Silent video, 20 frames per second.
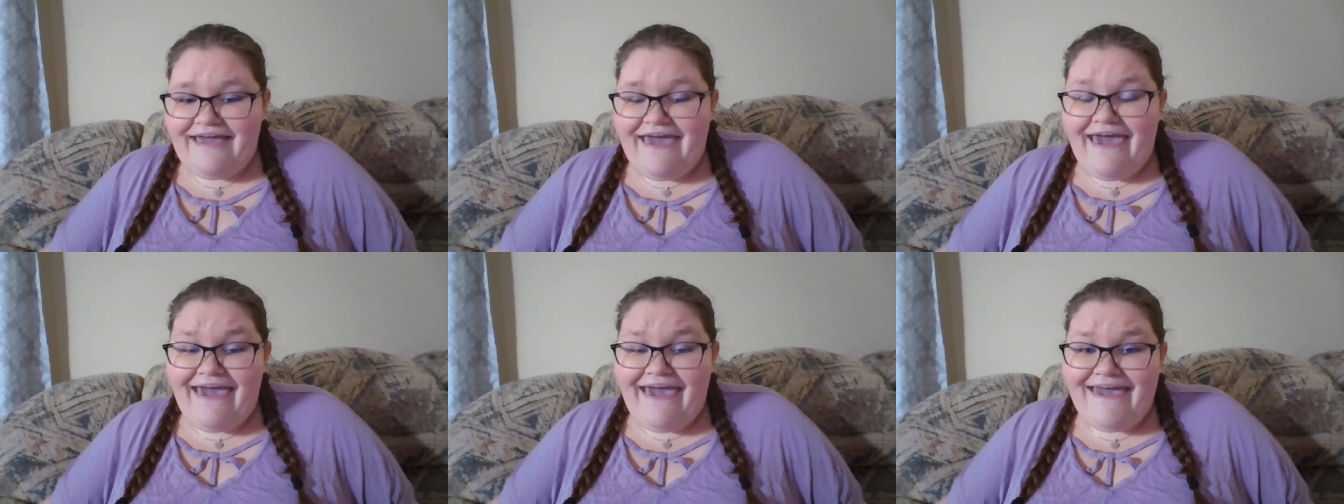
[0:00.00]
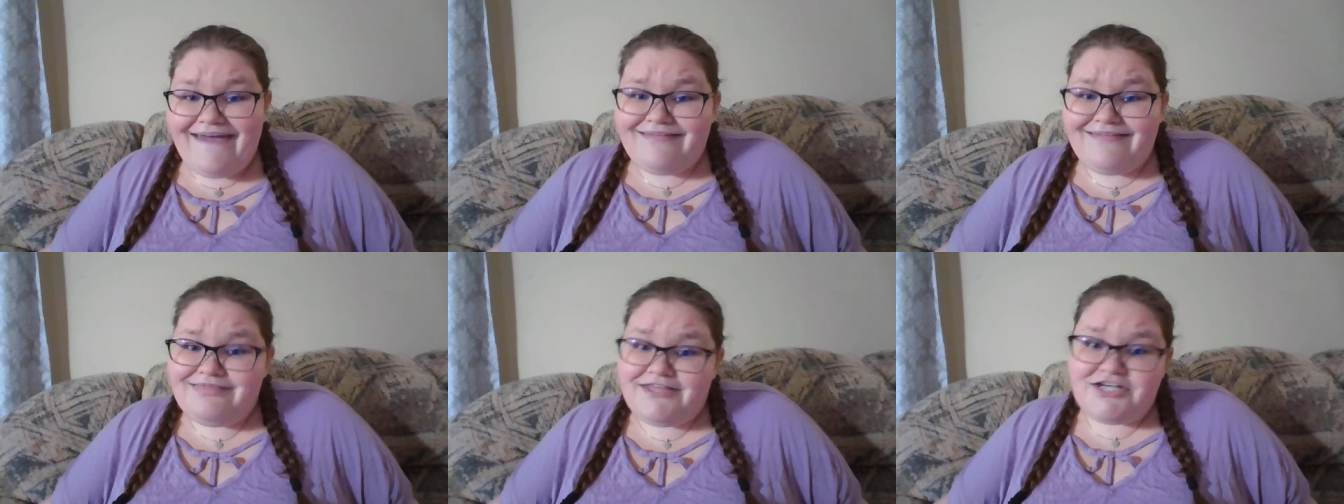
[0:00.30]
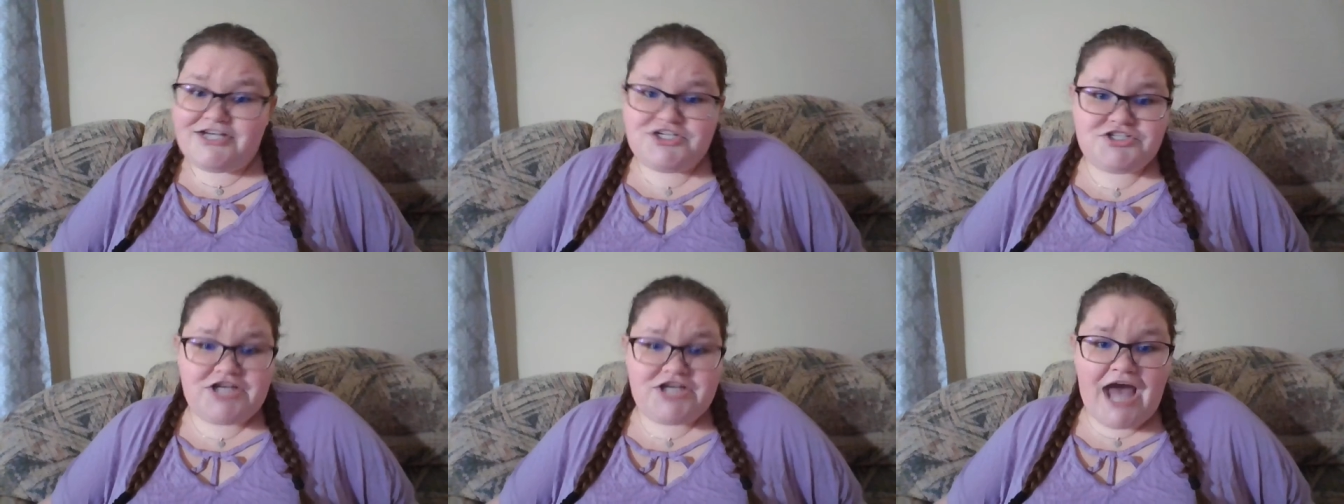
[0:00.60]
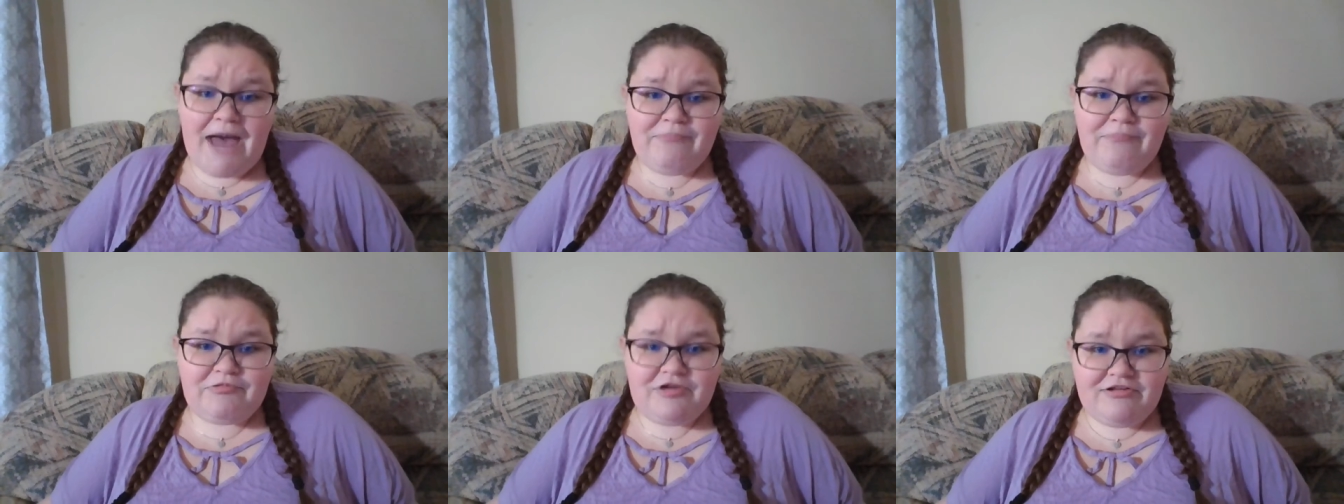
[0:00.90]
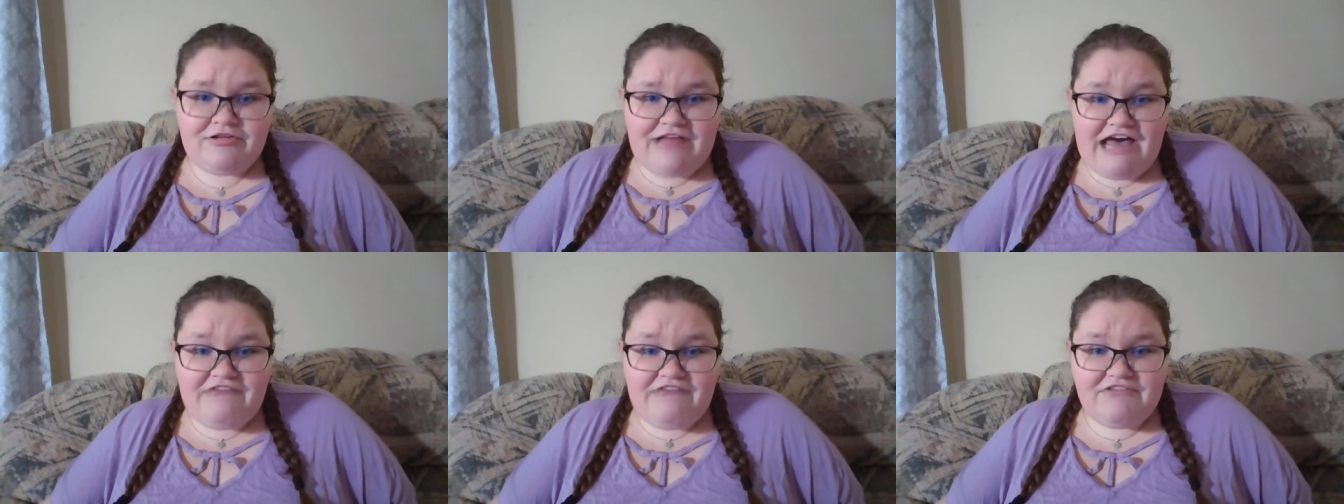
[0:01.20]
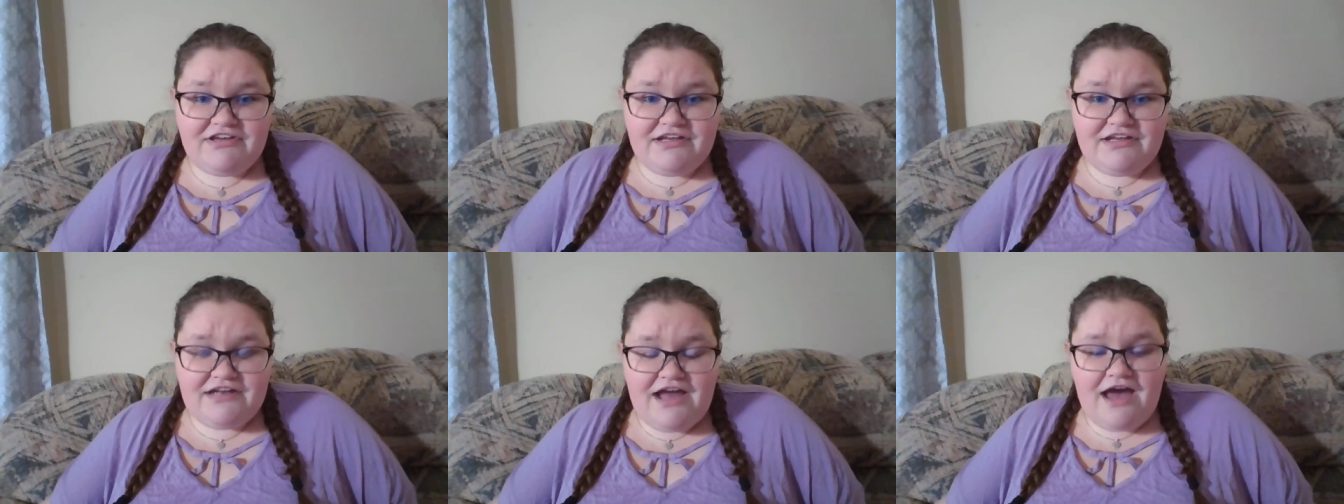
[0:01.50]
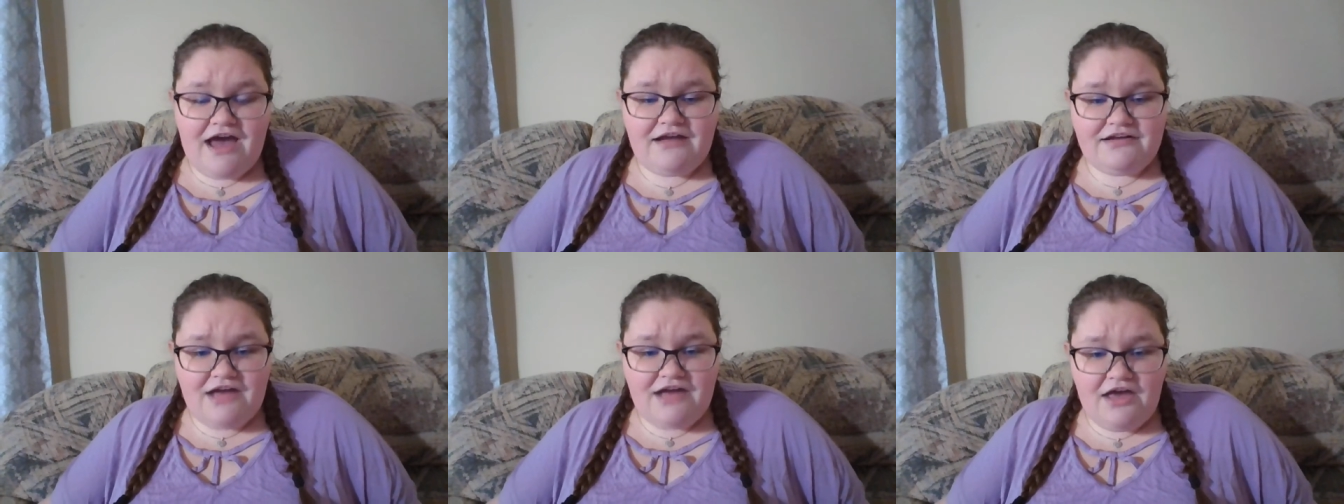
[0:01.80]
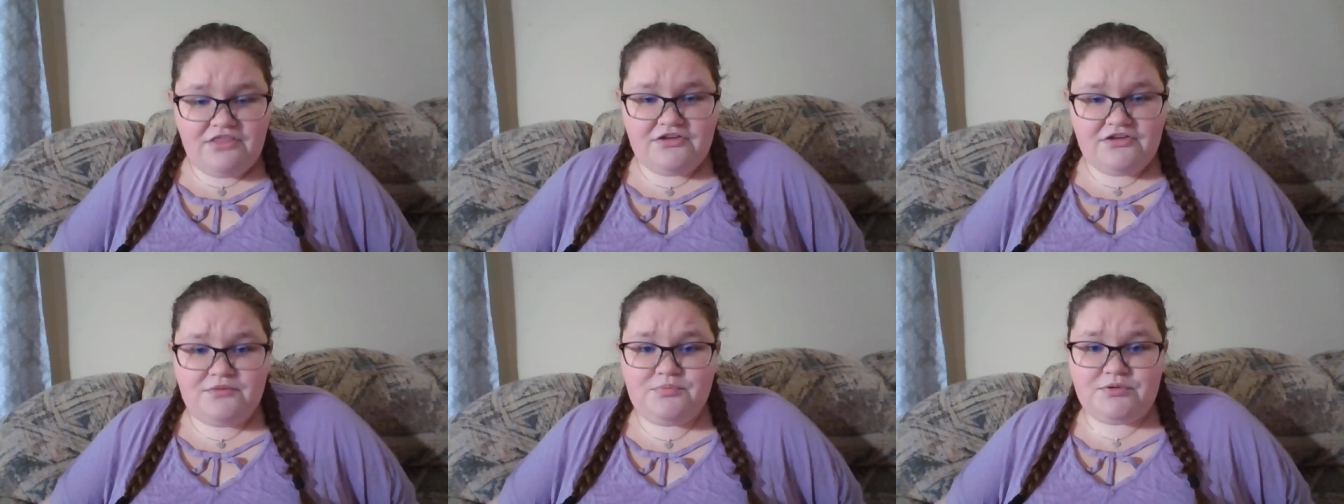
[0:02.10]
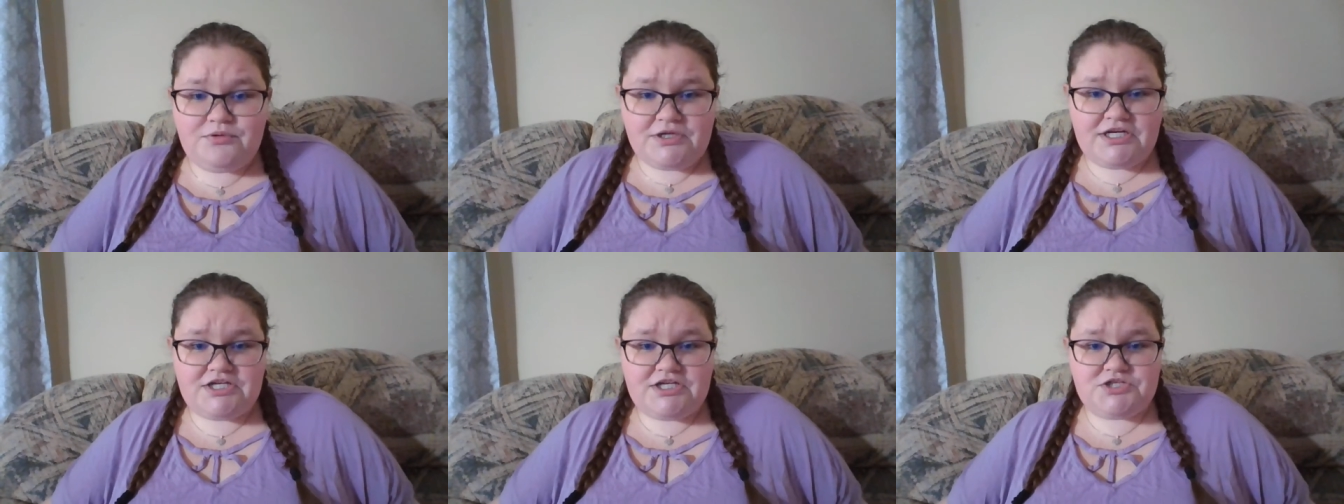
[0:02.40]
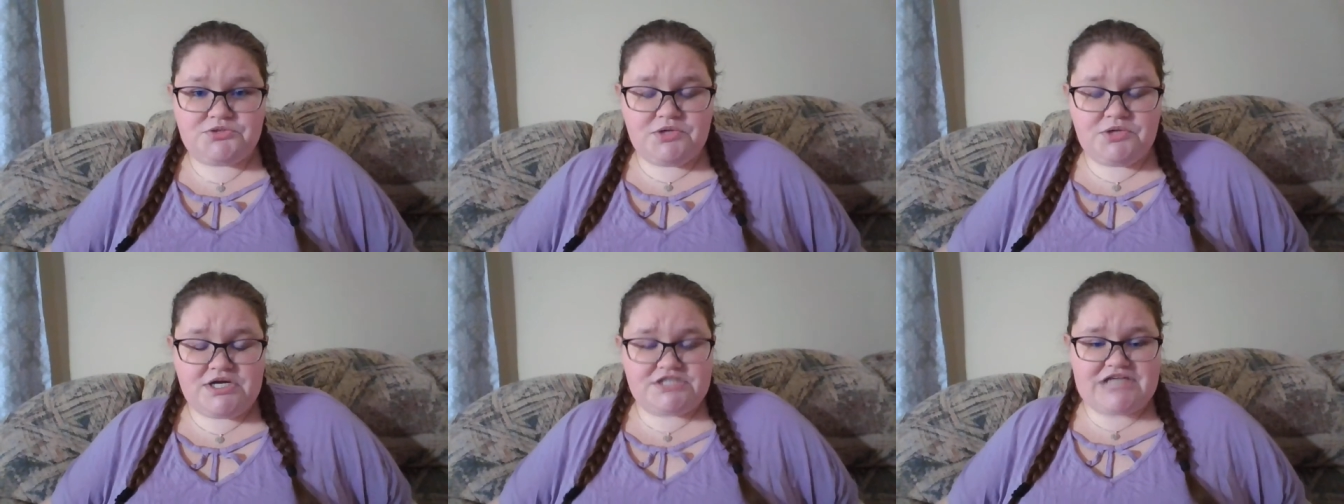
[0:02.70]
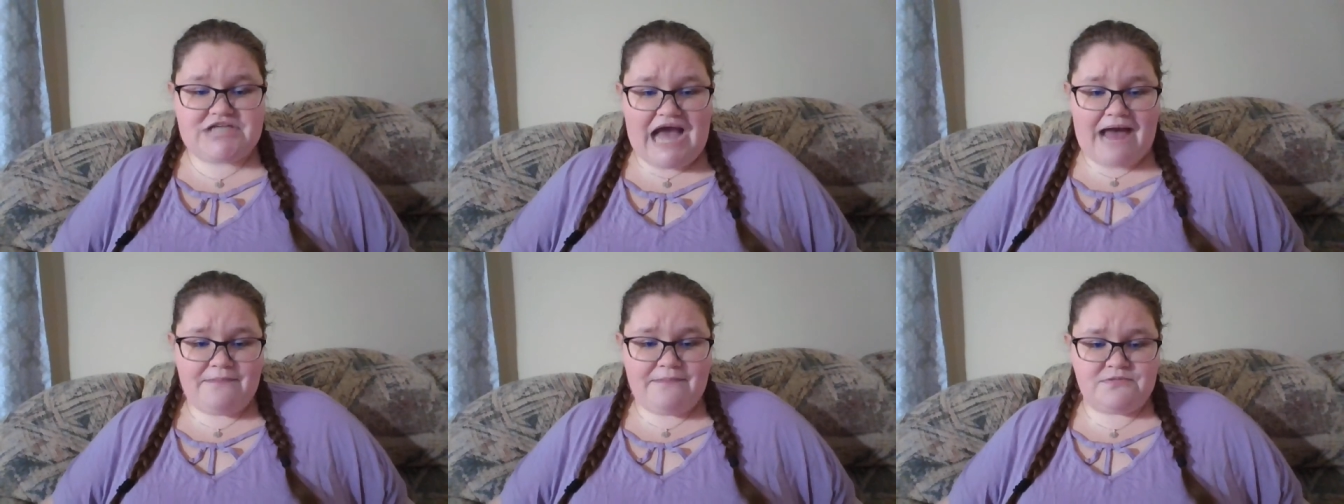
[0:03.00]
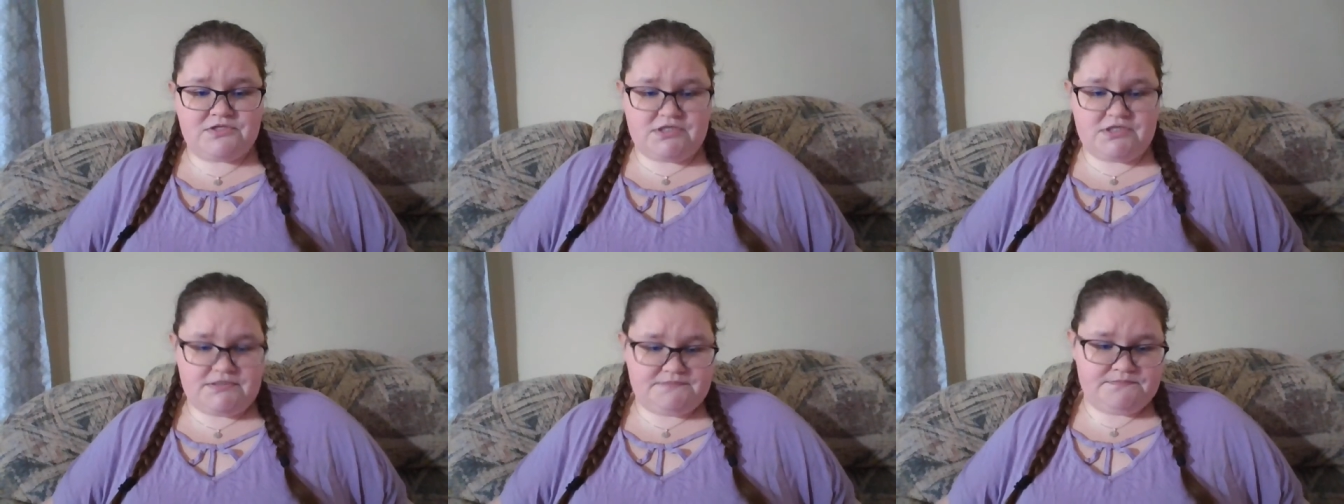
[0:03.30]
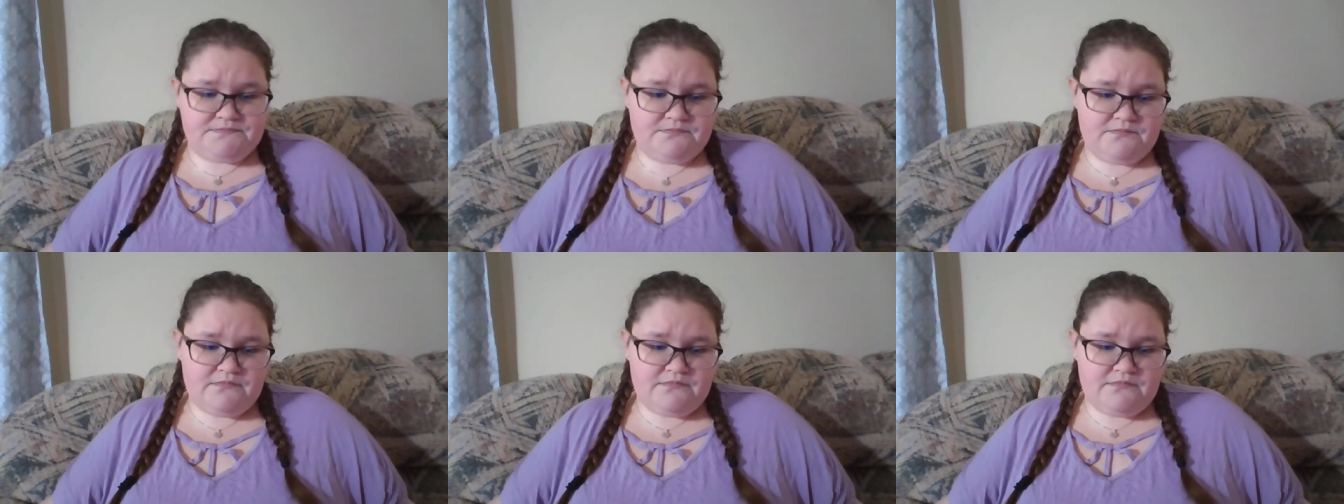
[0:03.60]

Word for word: And there's chapter 11, another pretty short chapter.